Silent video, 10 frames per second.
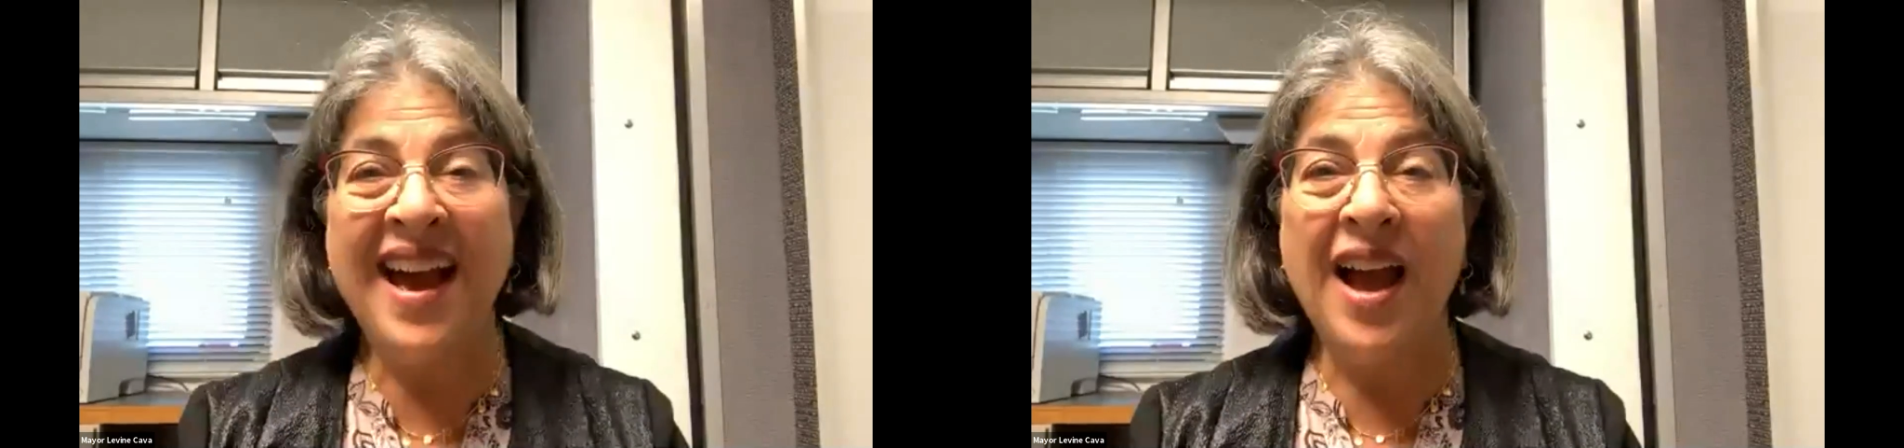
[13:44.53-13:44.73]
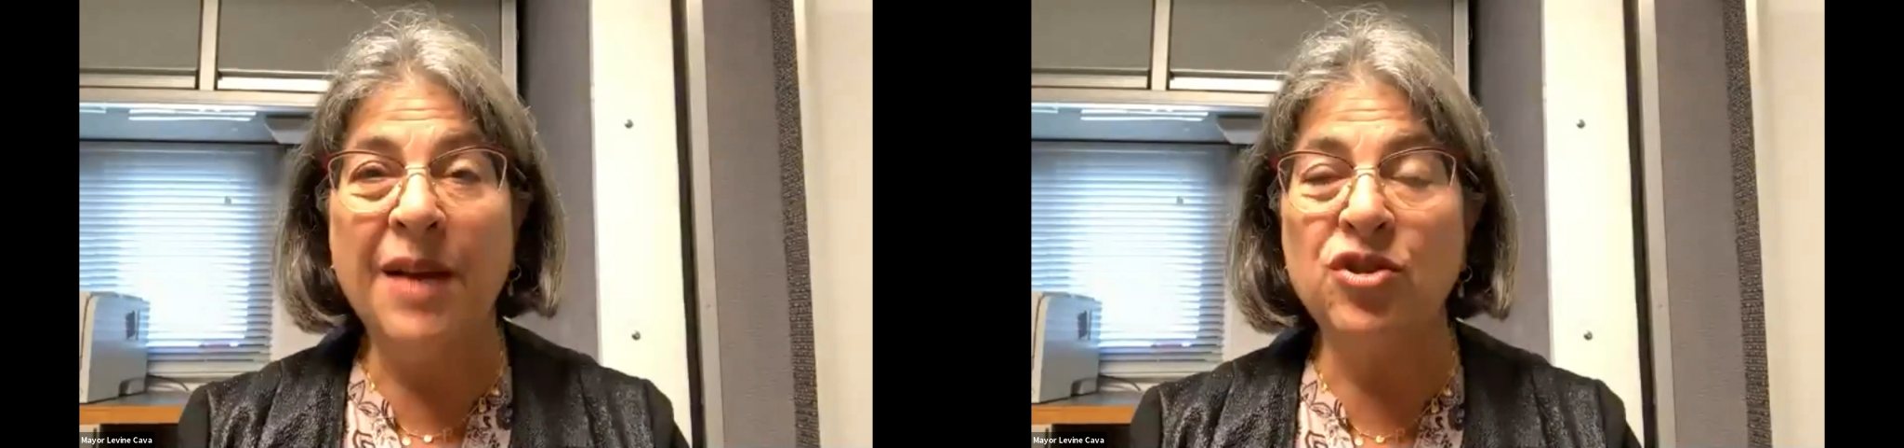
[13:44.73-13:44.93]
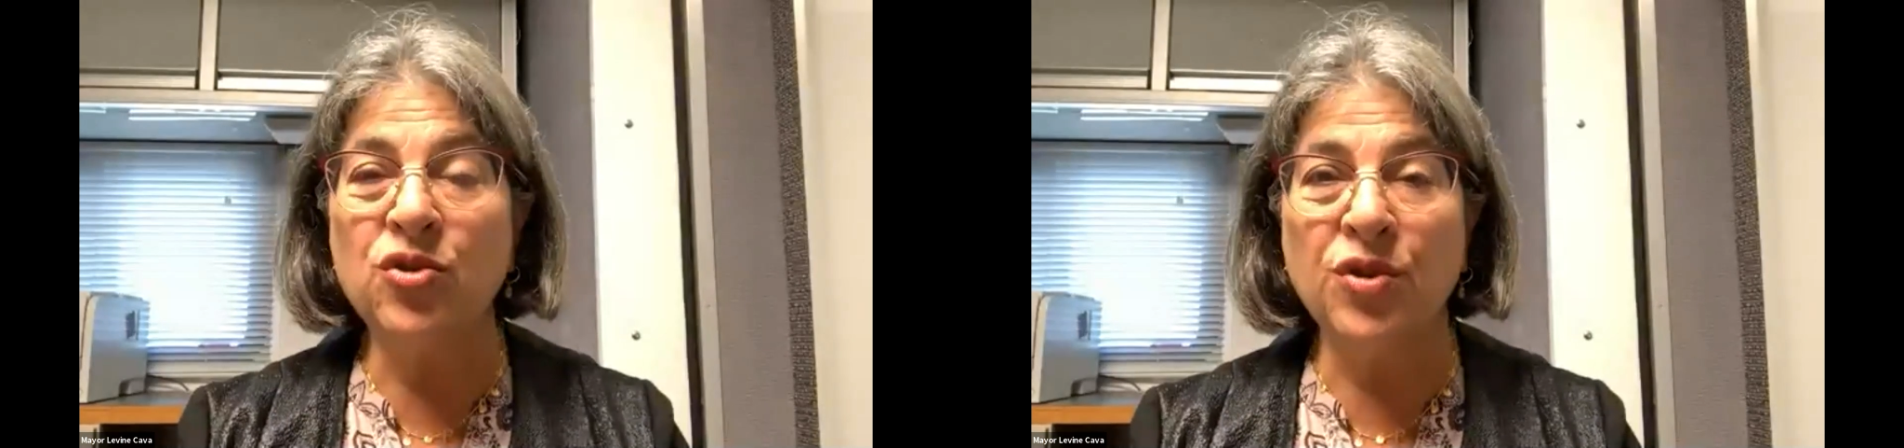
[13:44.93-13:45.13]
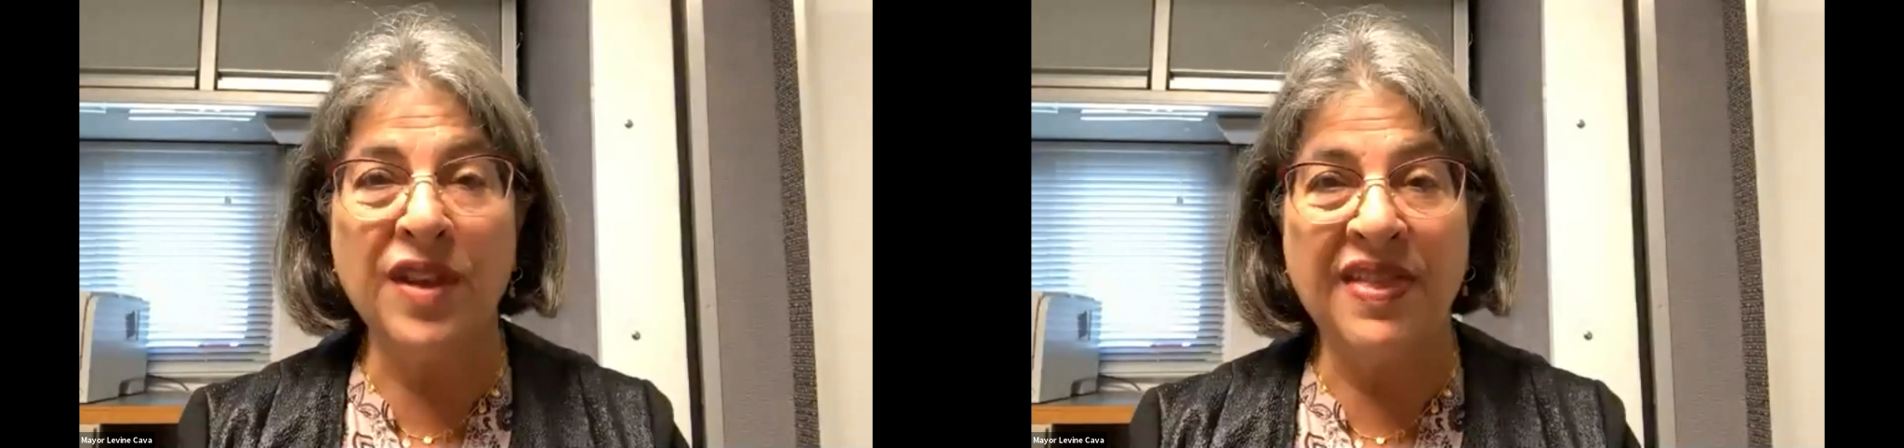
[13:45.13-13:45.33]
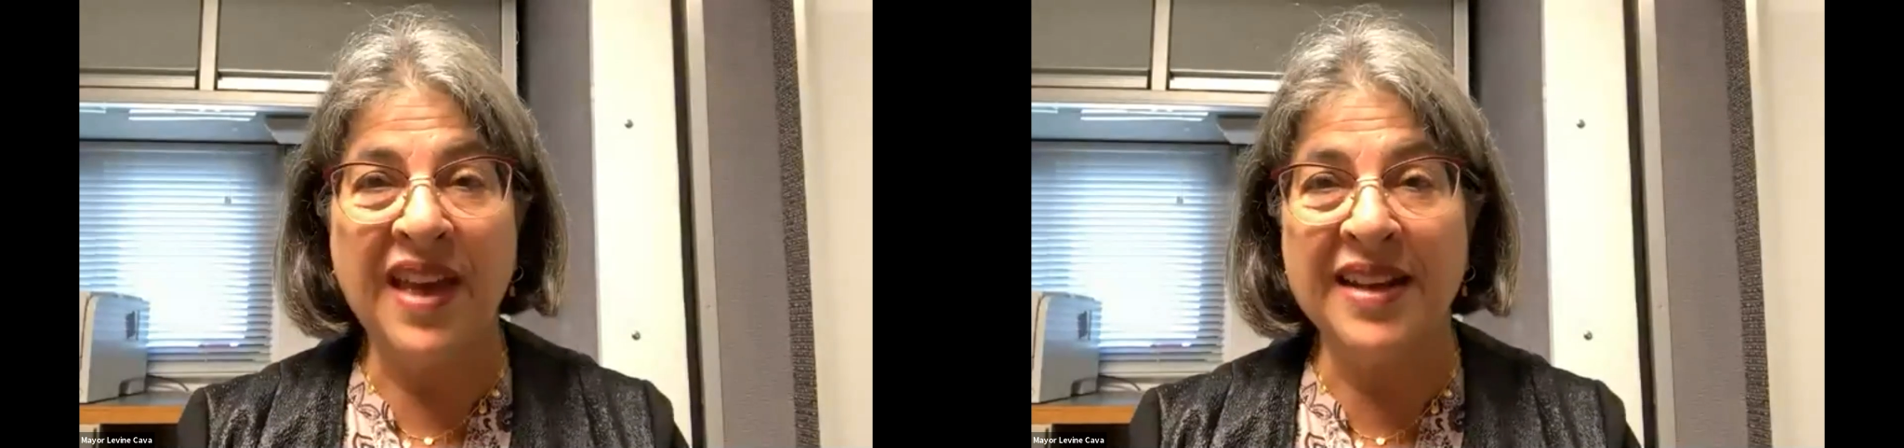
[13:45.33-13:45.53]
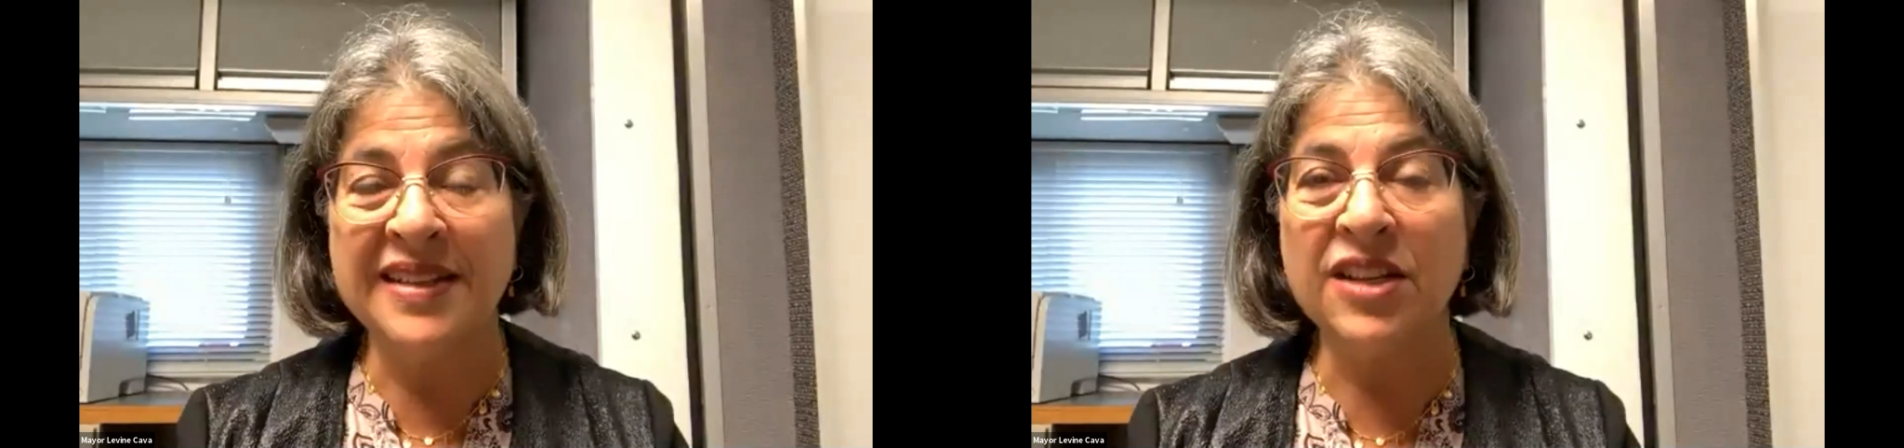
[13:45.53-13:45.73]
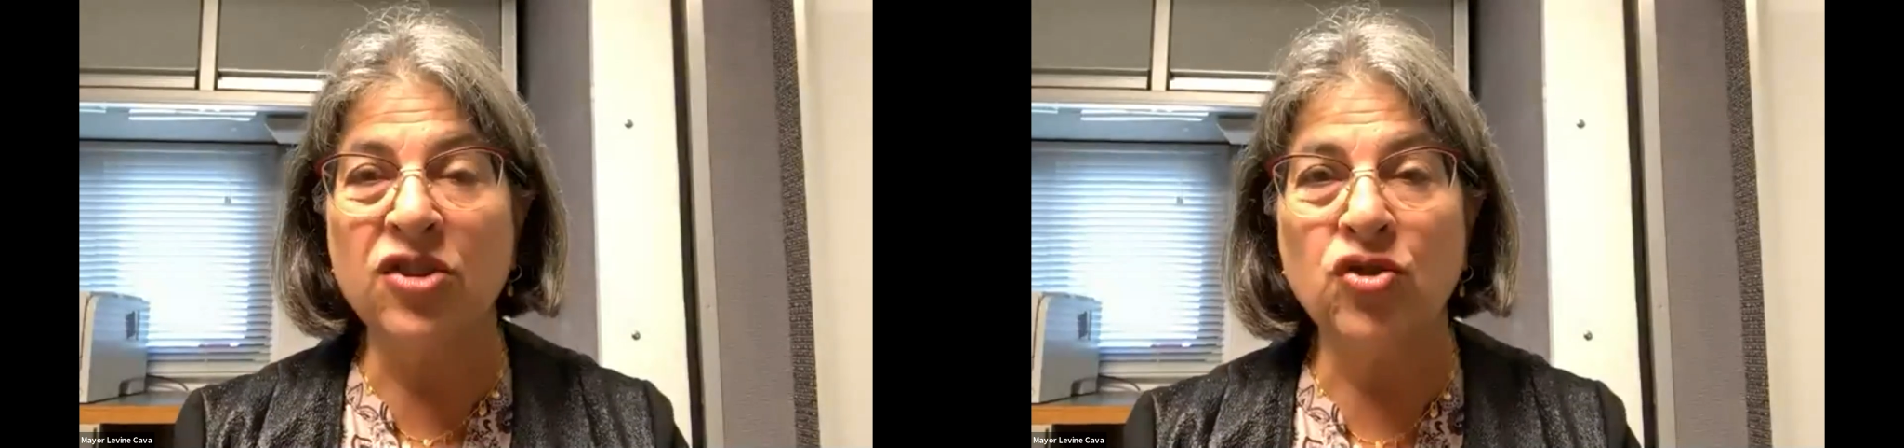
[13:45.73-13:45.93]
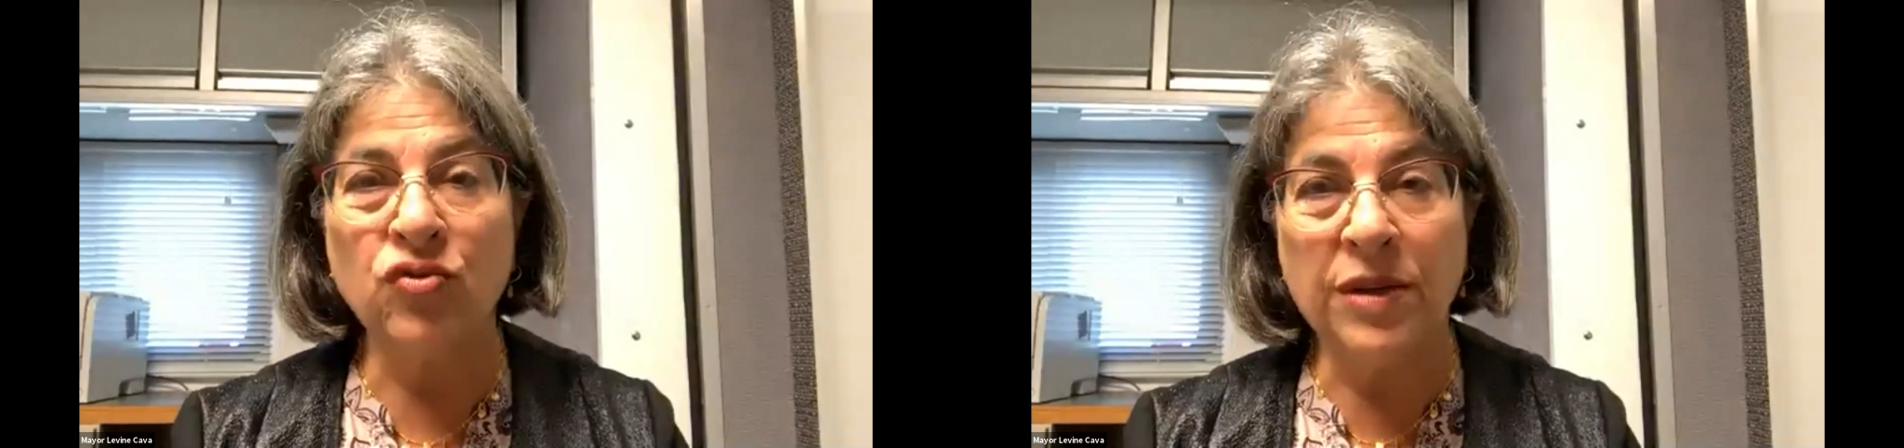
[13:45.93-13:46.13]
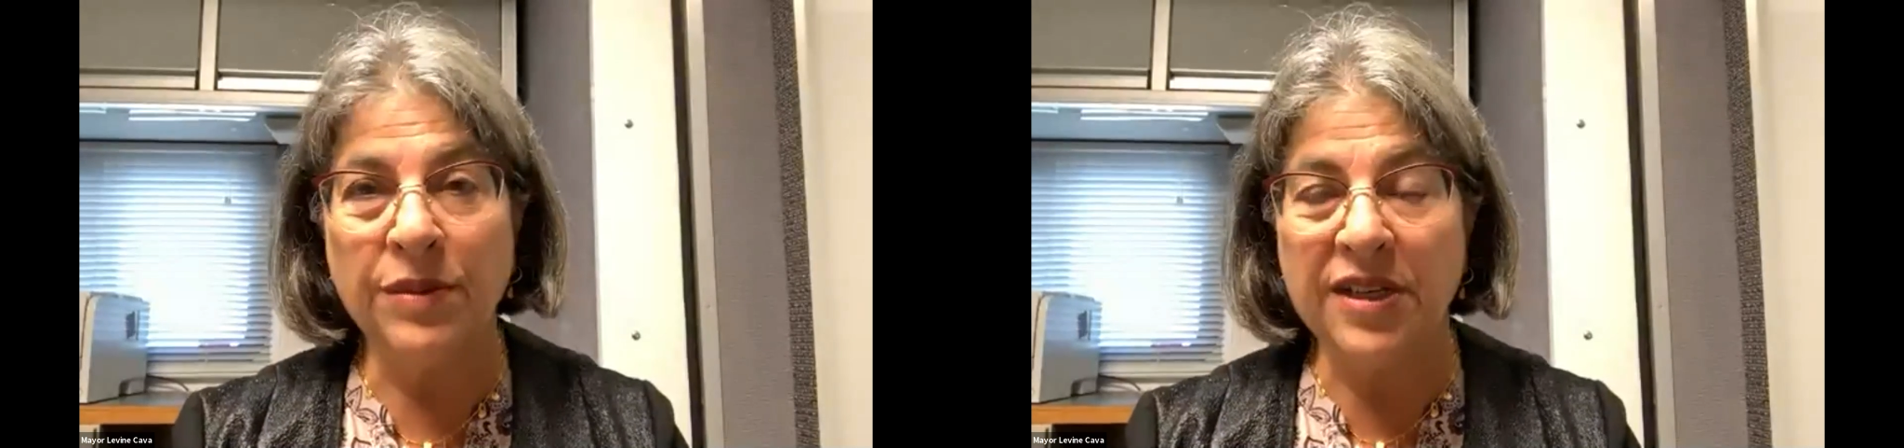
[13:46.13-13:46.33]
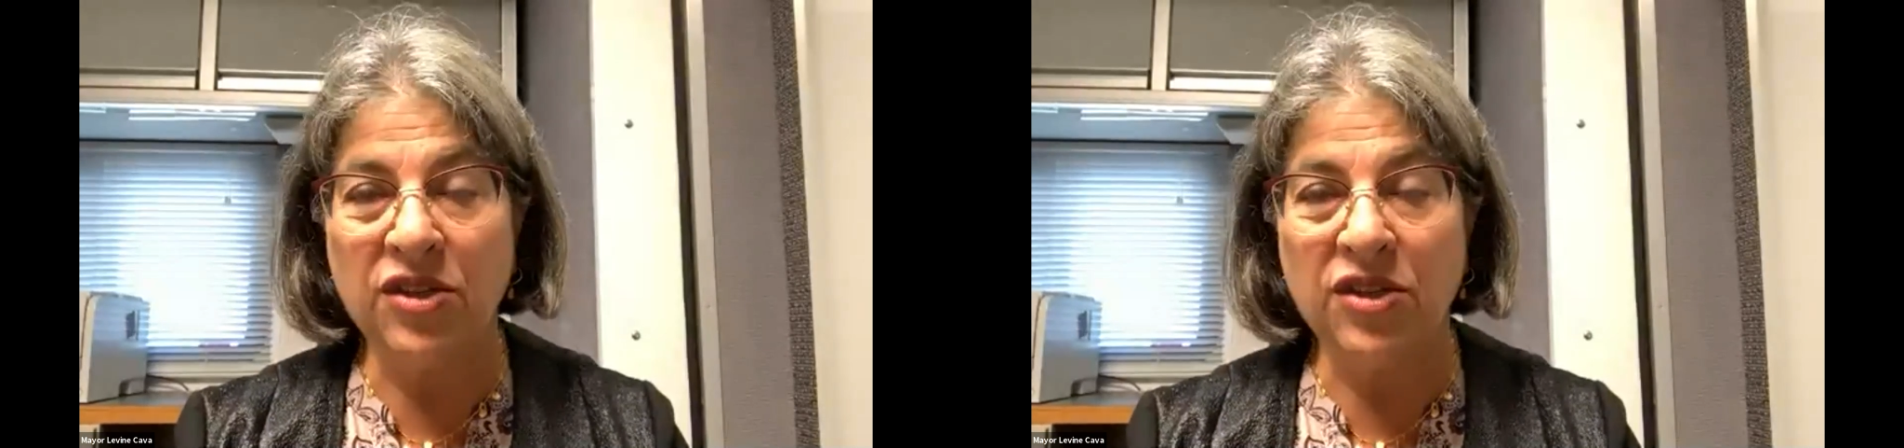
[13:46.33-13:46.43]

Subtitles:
I'm sure that that is extremely